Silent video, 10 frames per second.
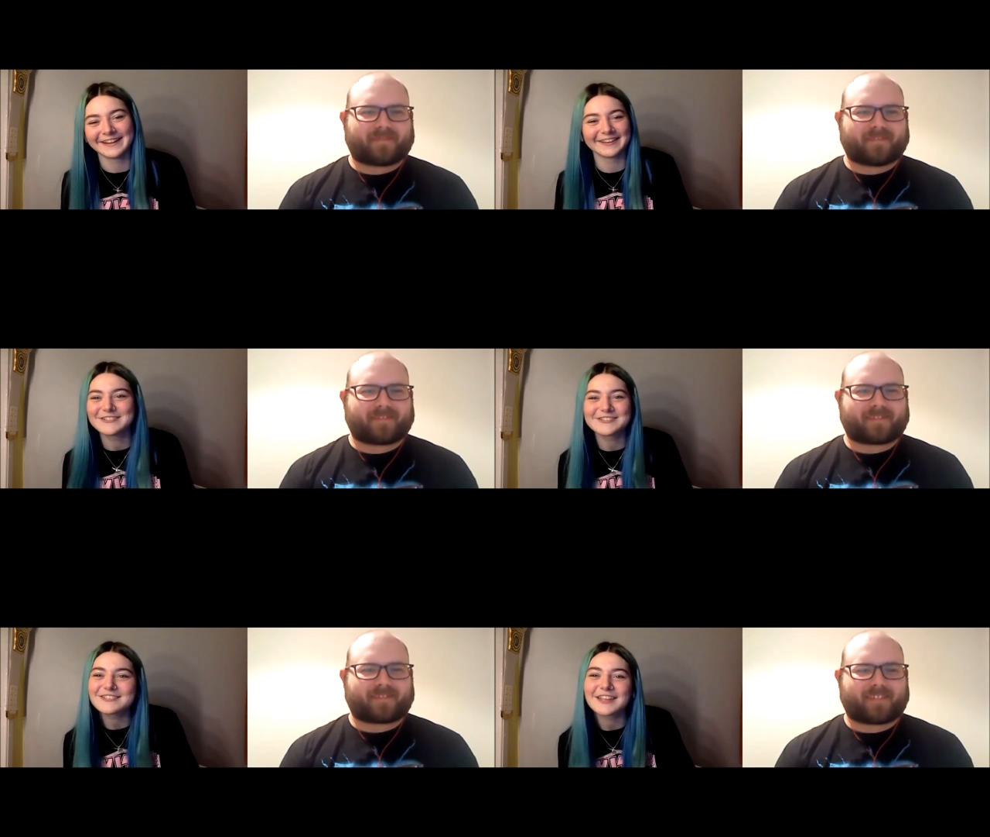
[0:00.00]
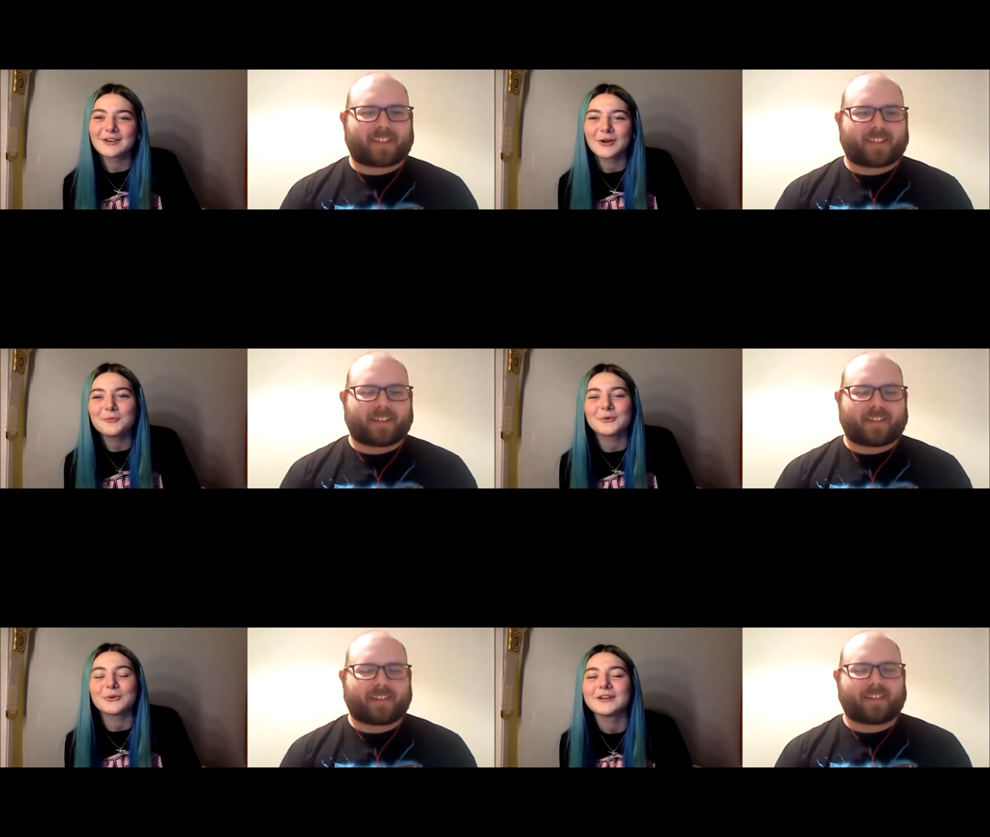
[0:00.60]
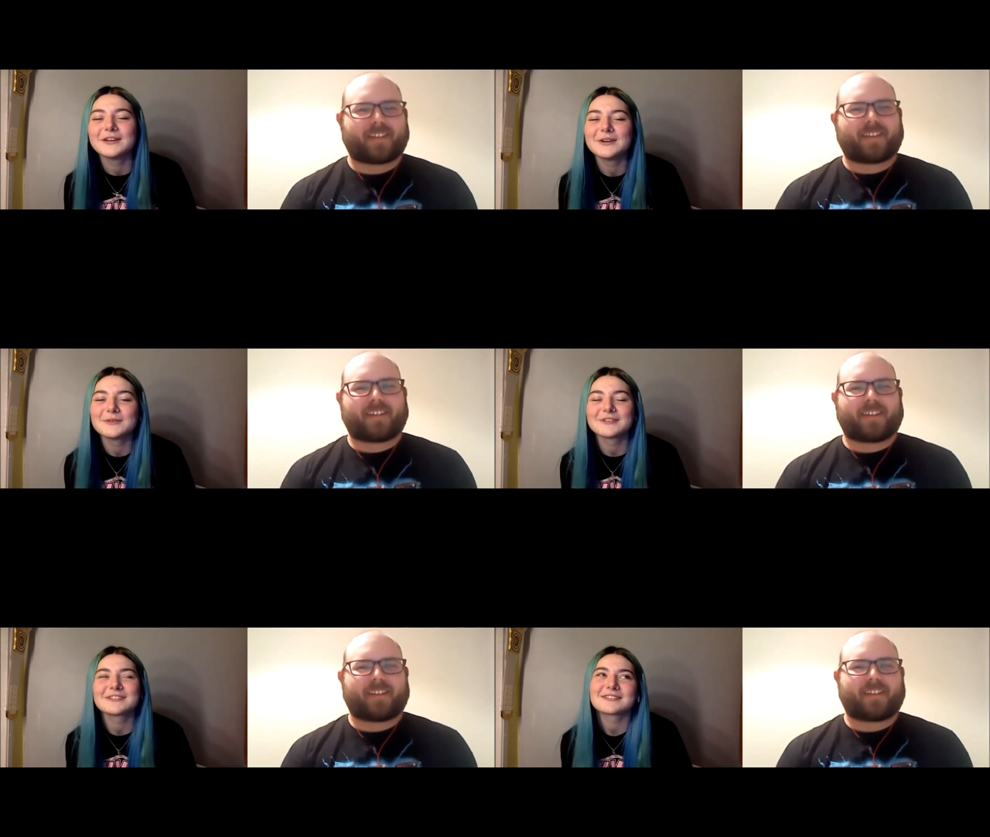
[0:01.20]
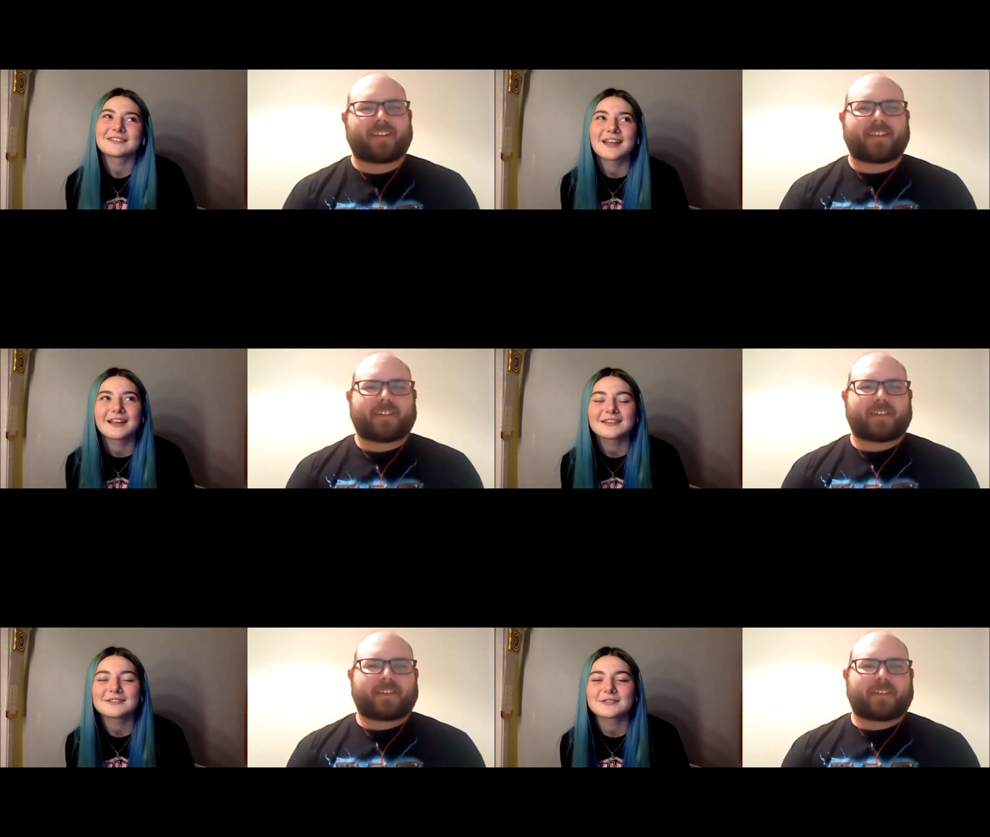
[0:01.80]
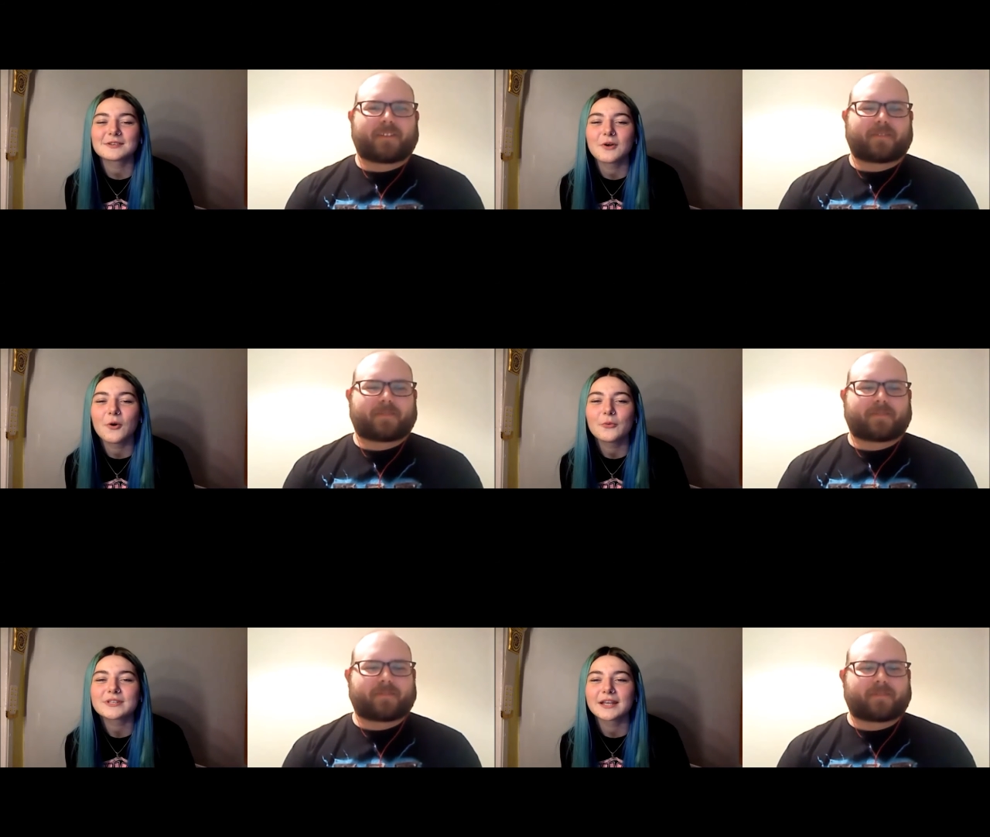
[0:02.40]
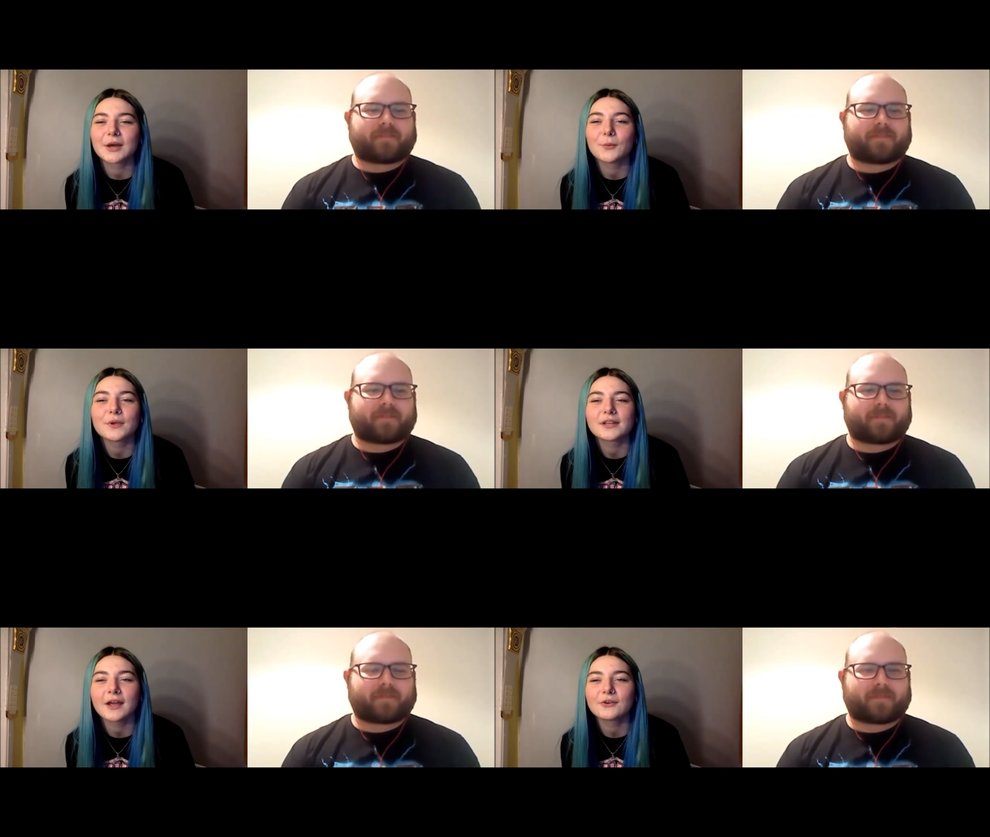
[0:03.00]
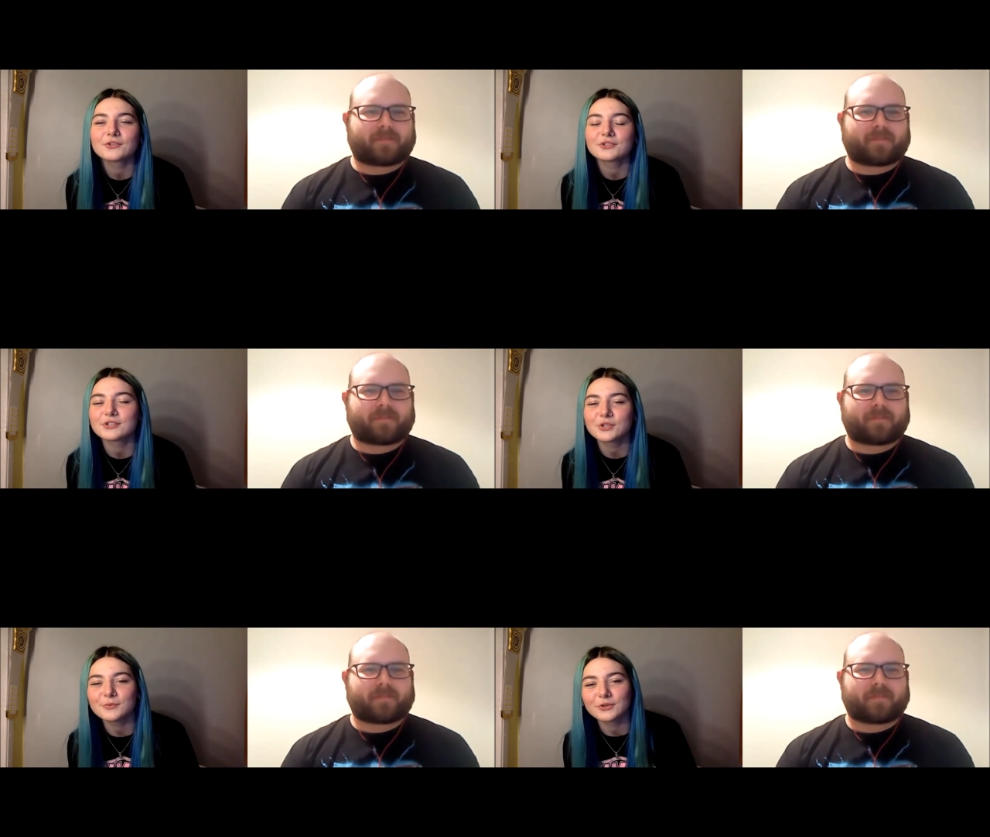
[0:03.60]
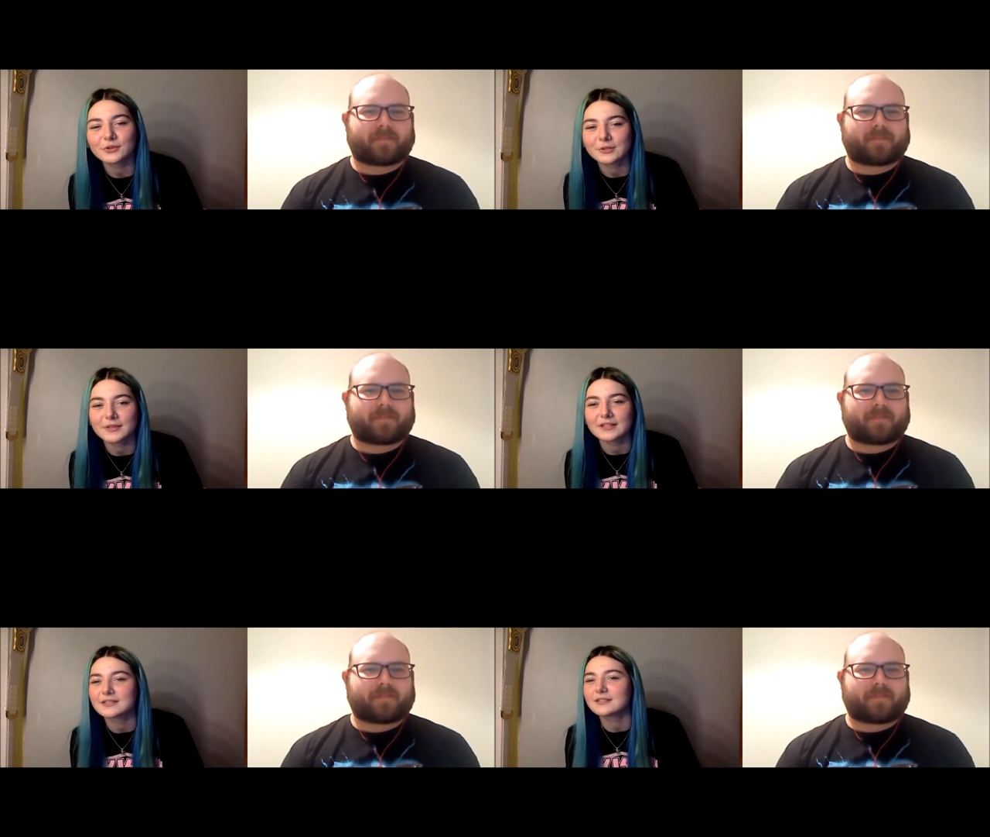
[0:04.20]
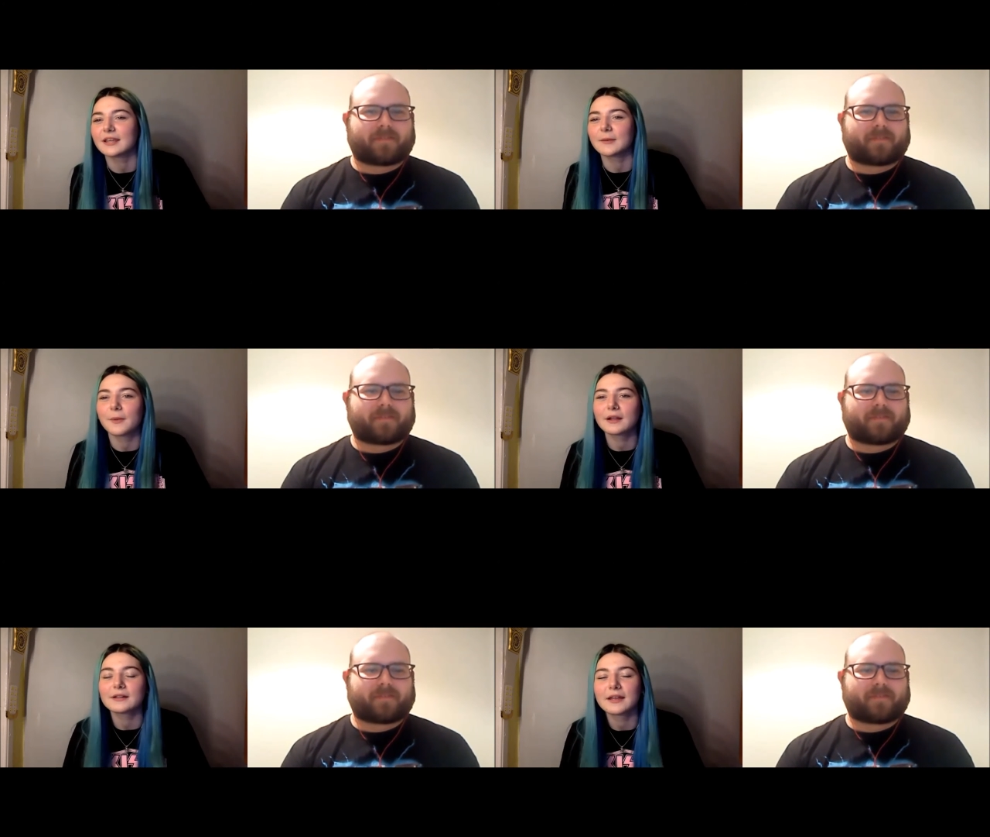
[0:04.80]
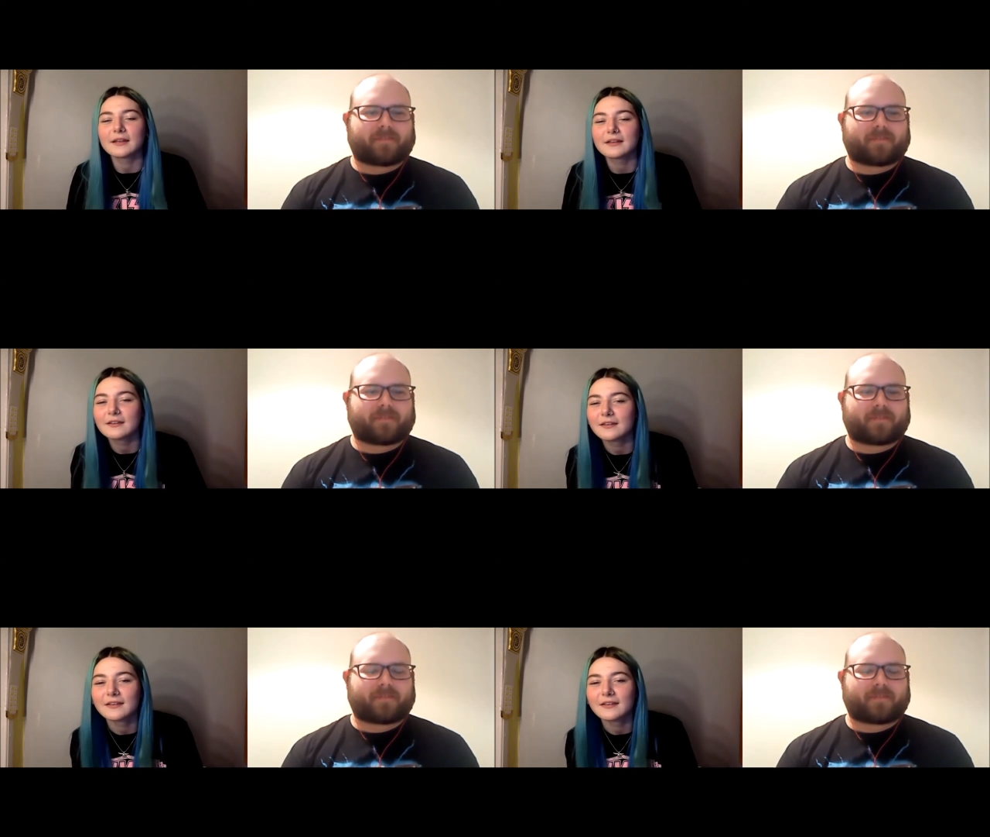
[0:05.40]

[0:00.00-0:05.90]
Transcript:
Speaker 1: Like, it was just like normal, which I guess is always kind of a weird time, because you assume they're going to be this like big like